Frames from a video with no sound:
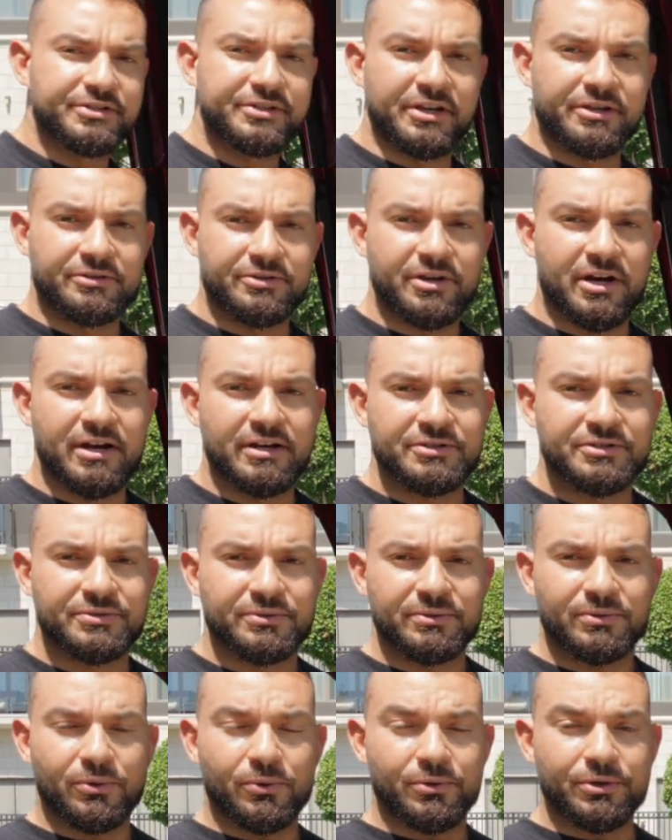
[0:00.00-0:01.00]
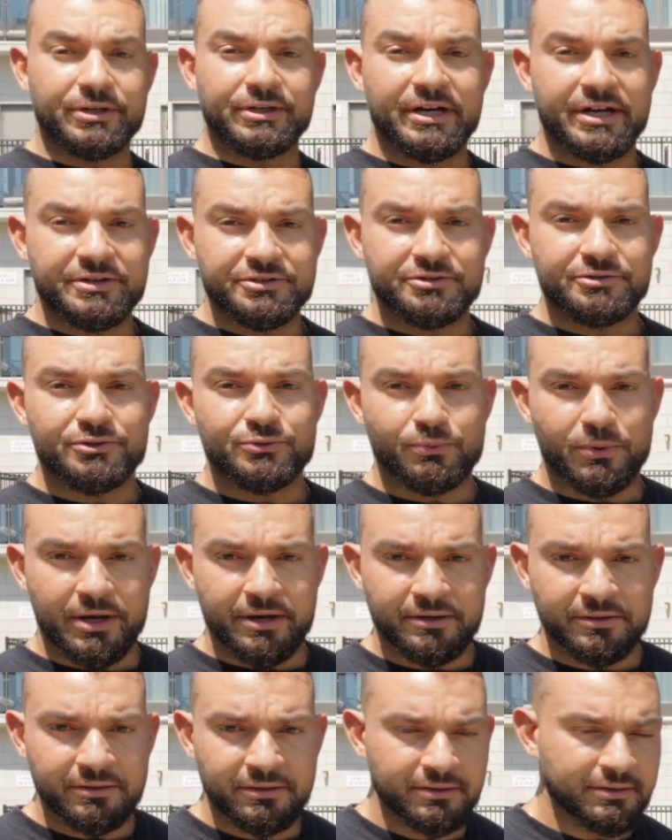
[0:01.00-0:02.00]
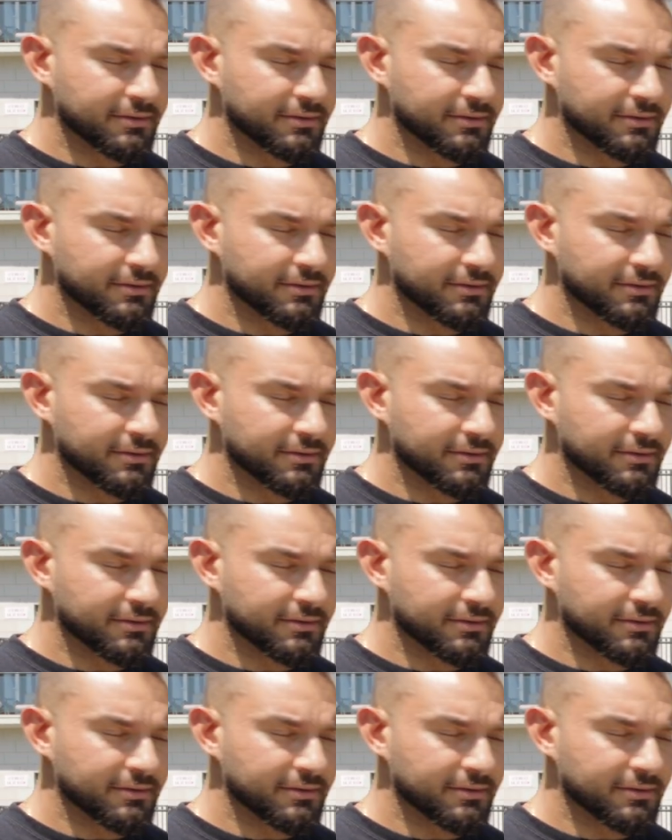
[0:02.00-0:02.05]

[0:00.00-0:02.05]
center console organizer as well.